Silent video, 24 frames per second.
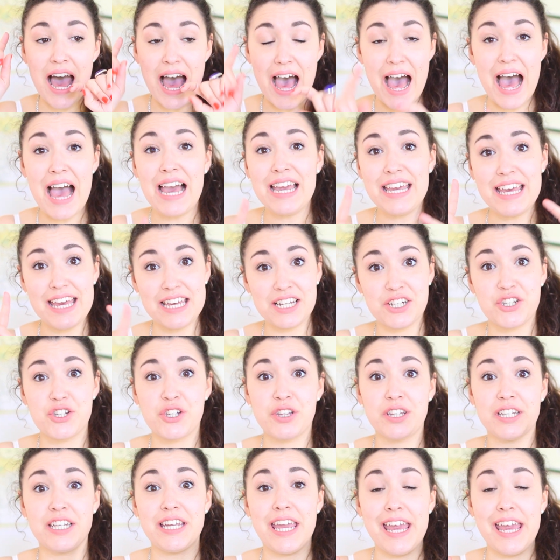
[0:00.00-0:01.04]
I
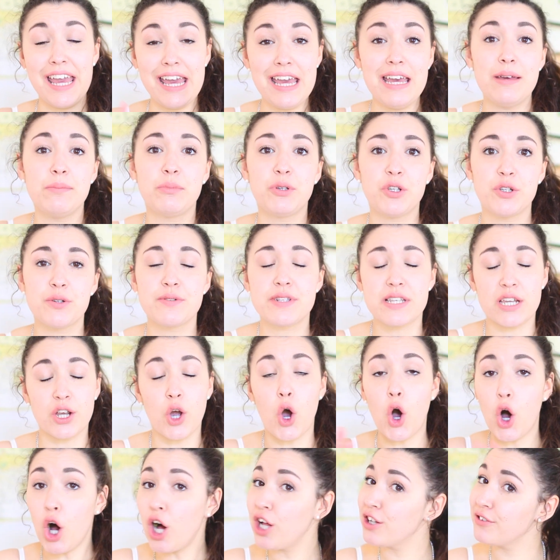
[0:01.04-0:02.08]
actually am using
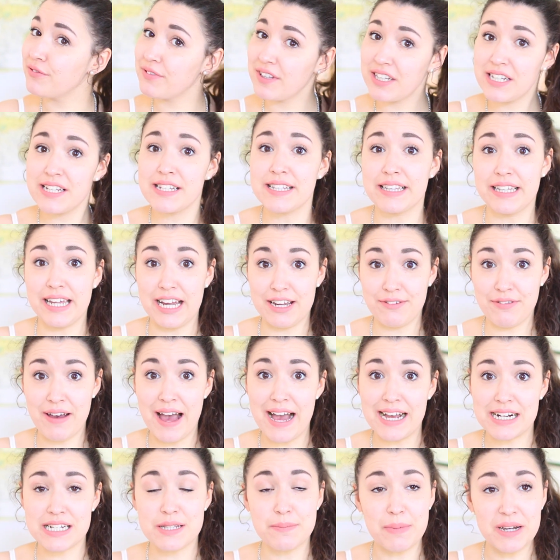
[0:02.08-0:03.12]
all these life
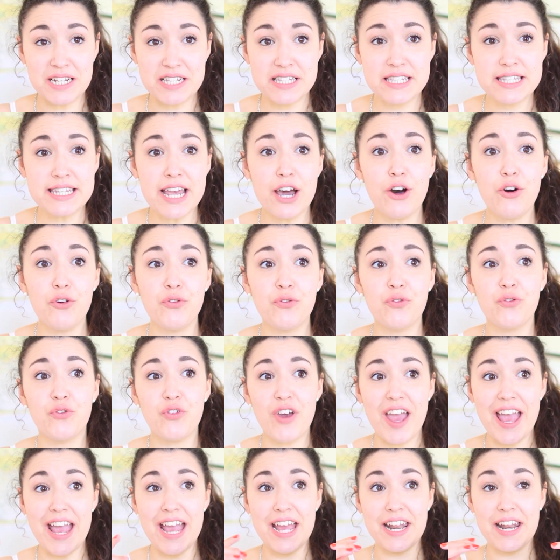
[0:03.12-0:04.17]
hacks myself,
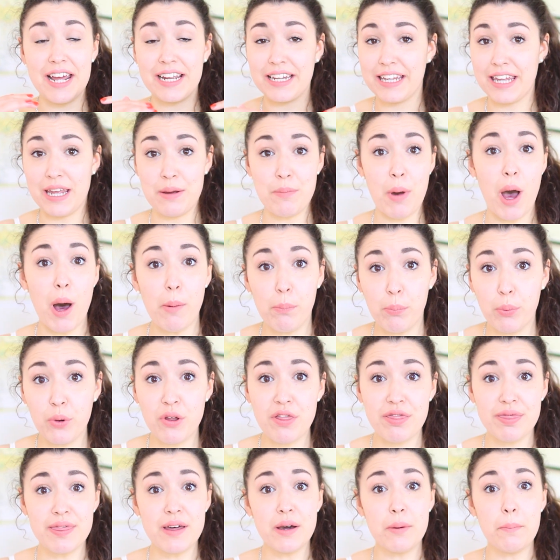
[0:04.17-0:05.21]
and I came up
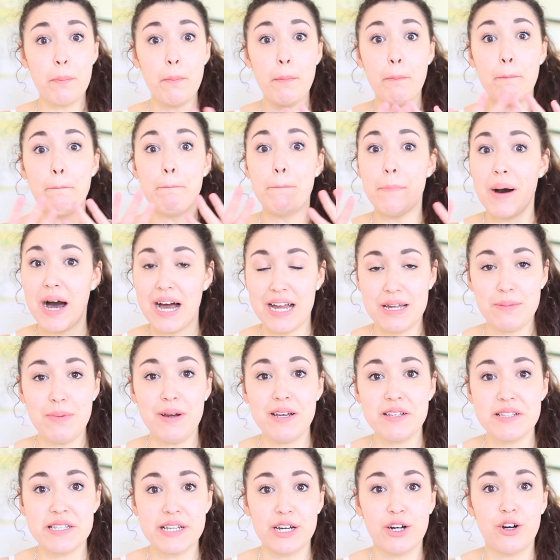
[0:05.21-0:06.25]
with them by
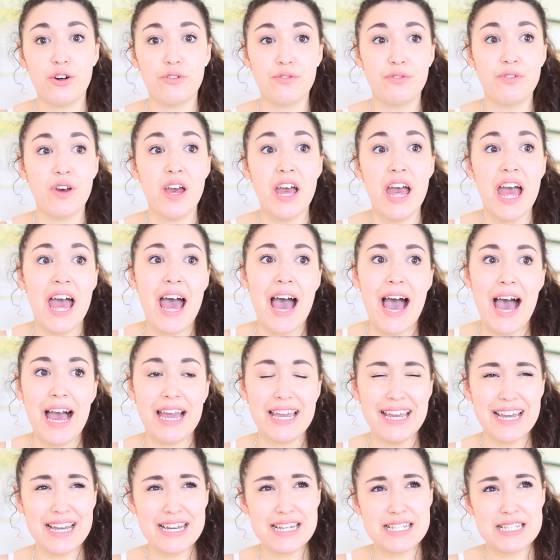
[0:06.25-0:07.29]
myself. I
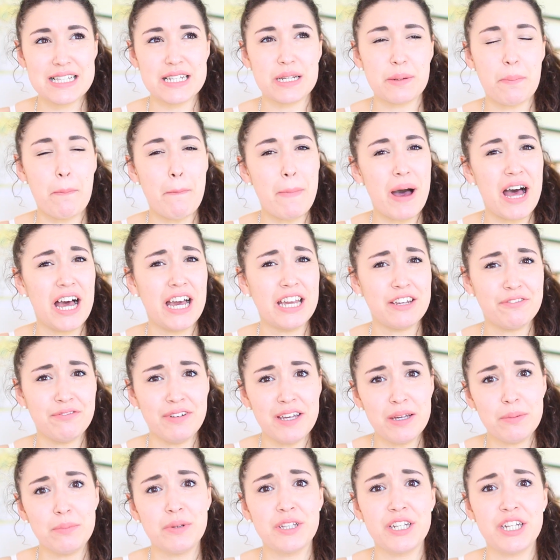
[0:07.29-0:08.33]
asked my
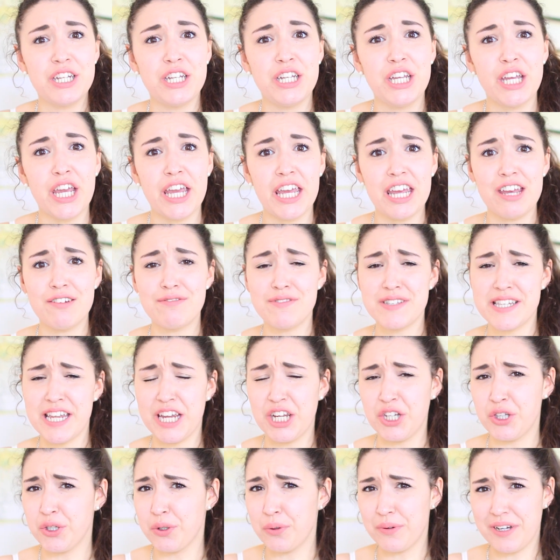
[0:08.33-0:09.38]
family if they
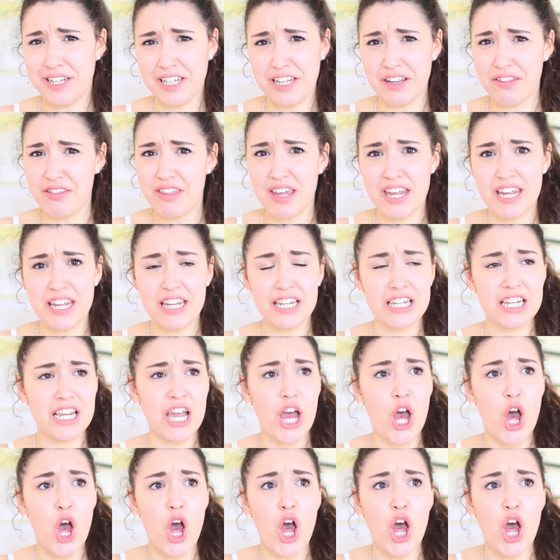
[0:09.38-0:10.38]
knew anything